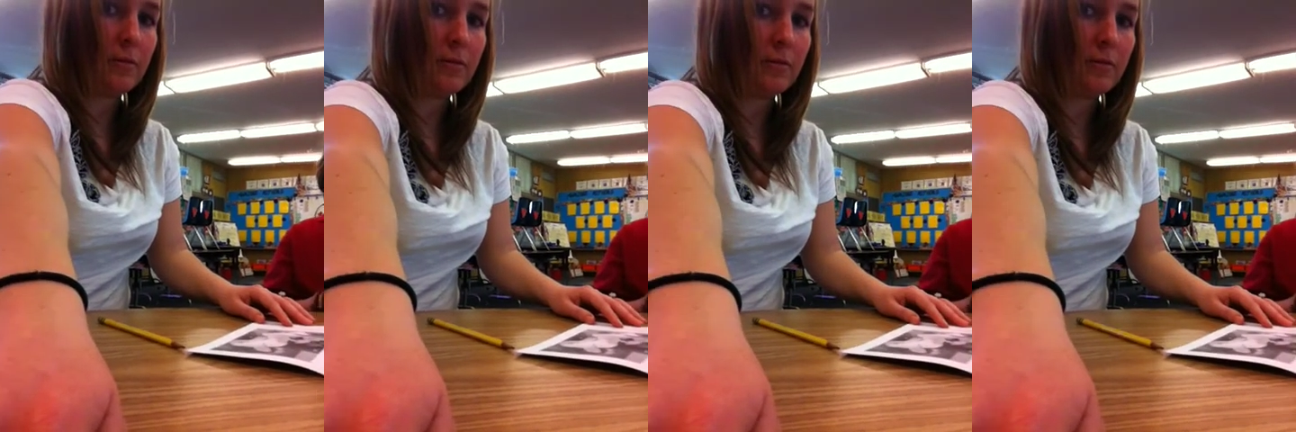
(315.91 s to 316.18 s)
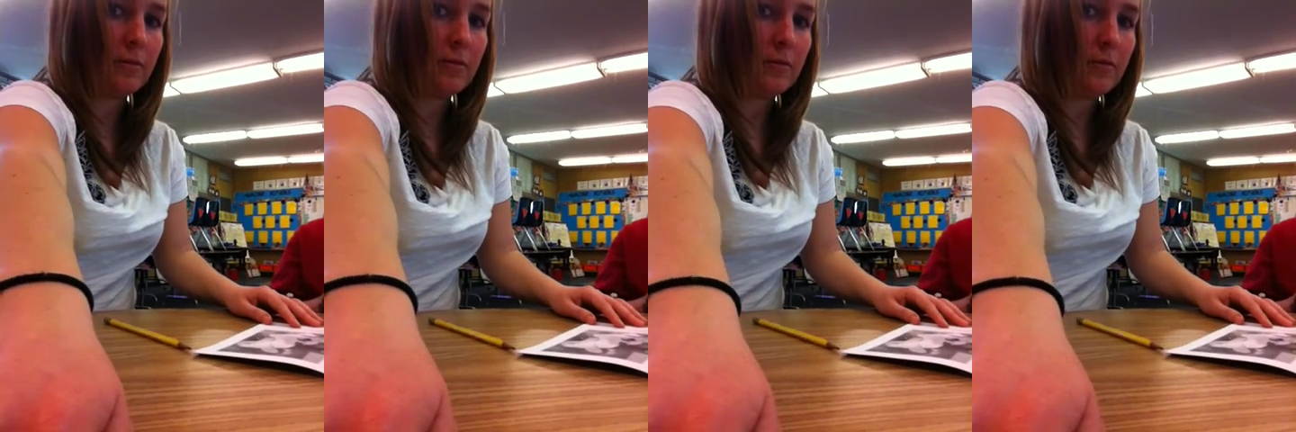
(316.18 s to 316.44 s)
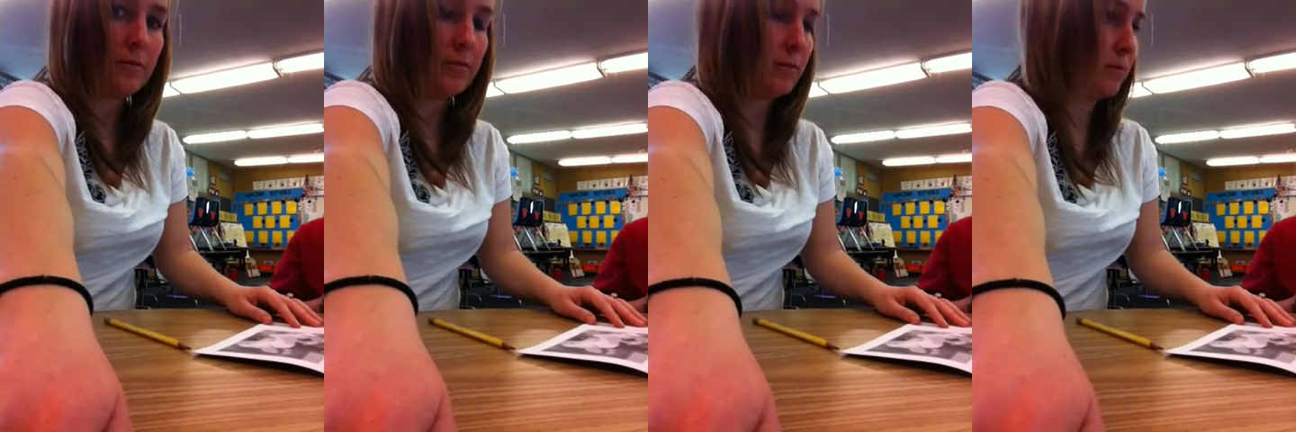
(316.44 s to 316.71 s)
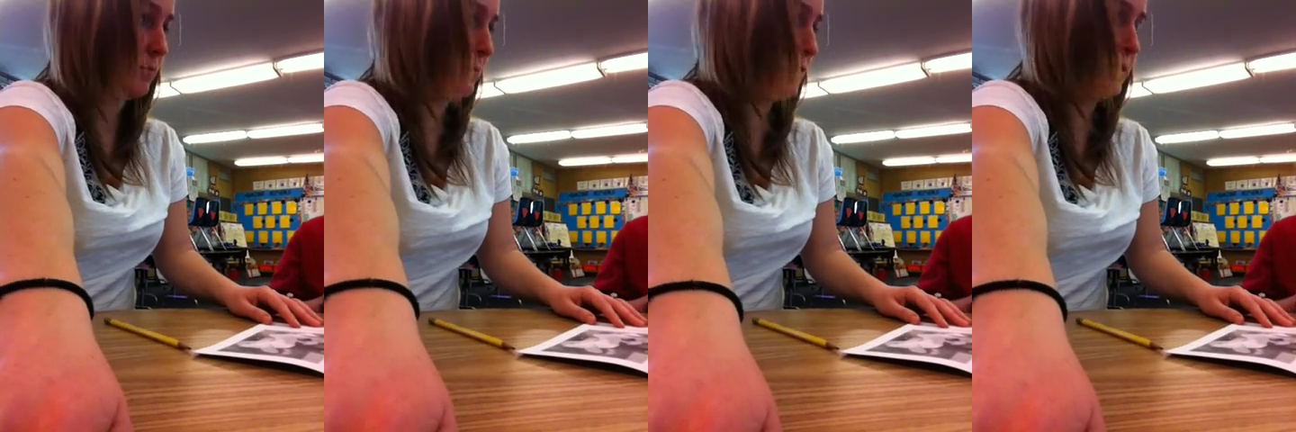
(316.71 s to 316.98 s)

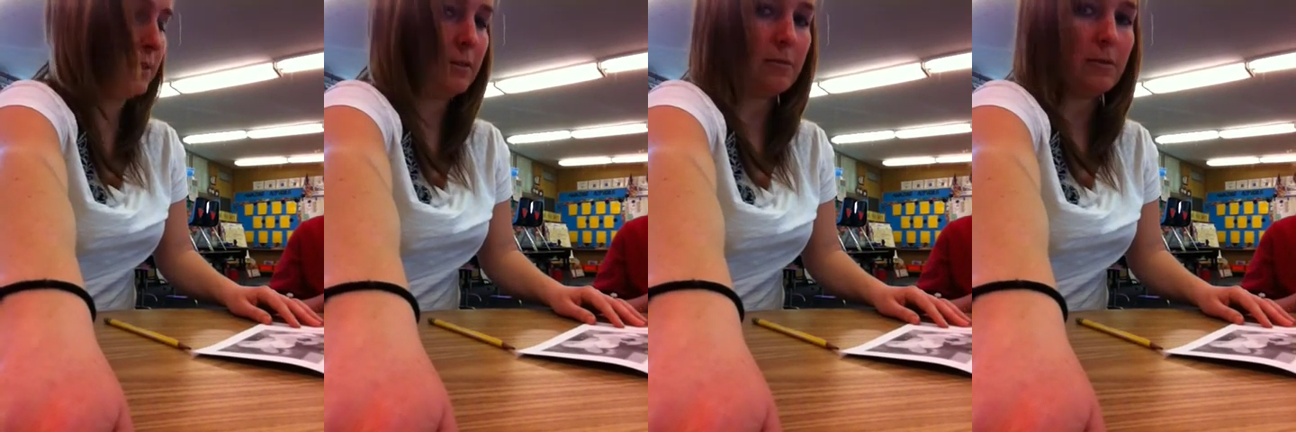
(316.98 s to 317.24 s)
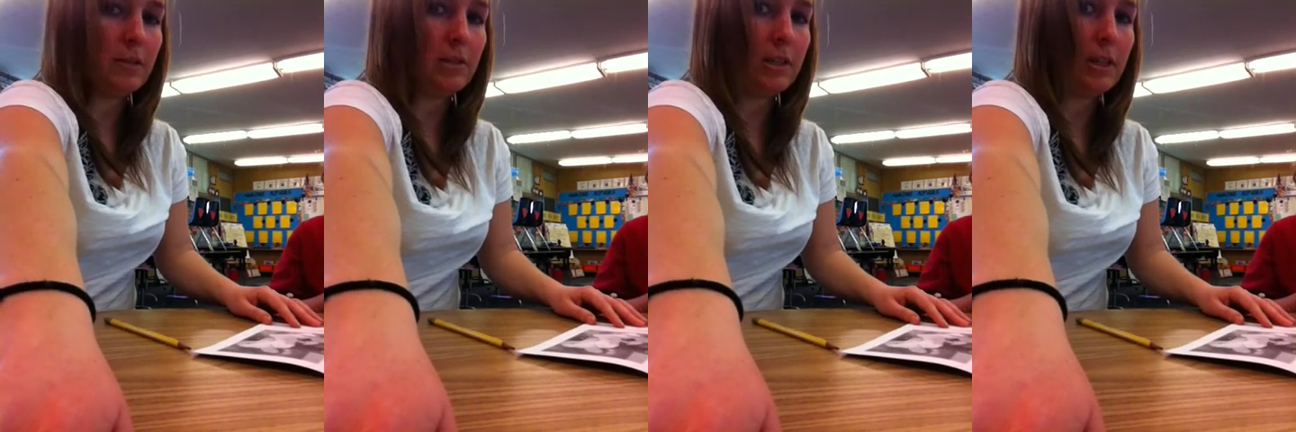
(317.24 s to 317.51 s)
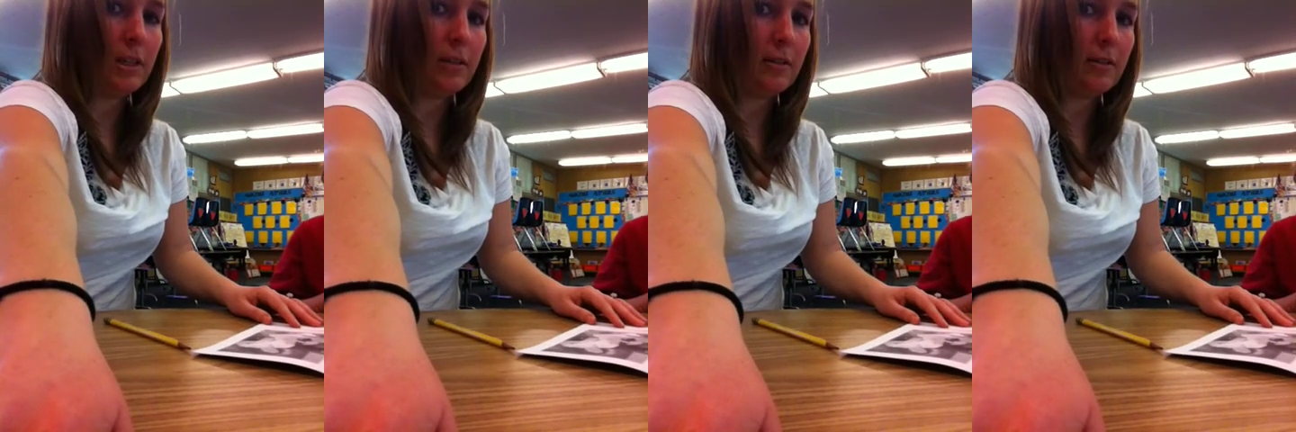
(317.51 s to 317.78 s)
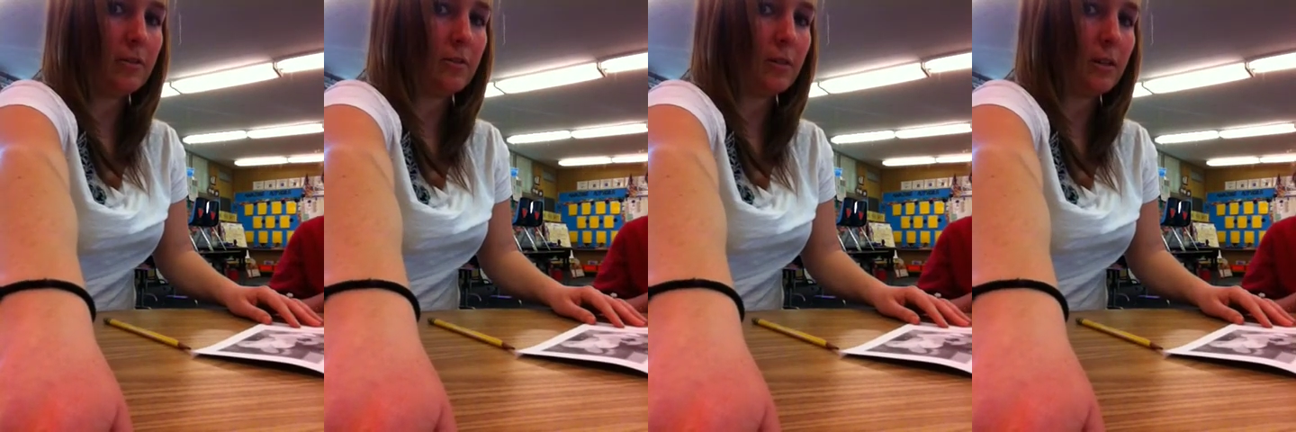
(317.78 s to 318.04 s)
What does this one say?
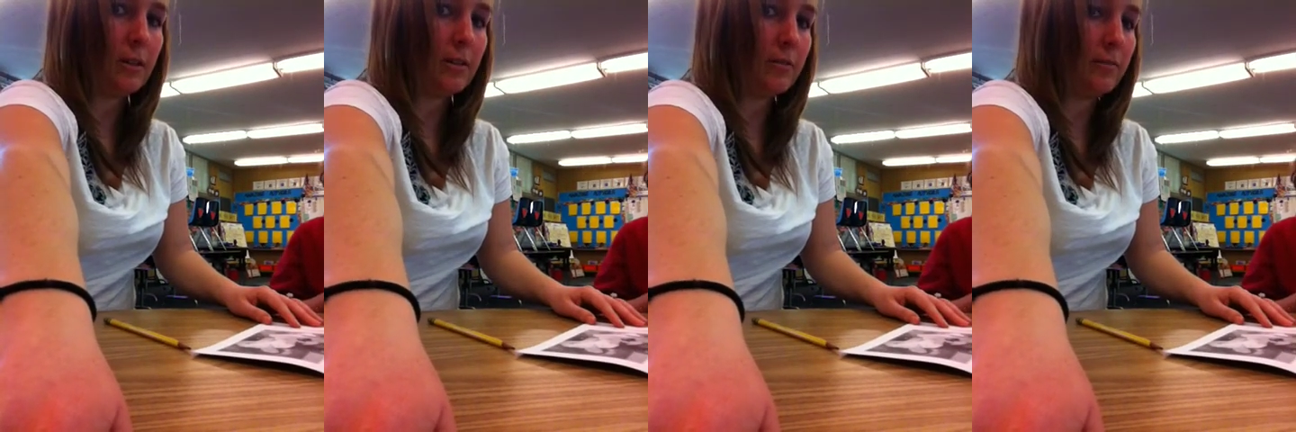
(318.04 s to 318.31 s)
This chunk.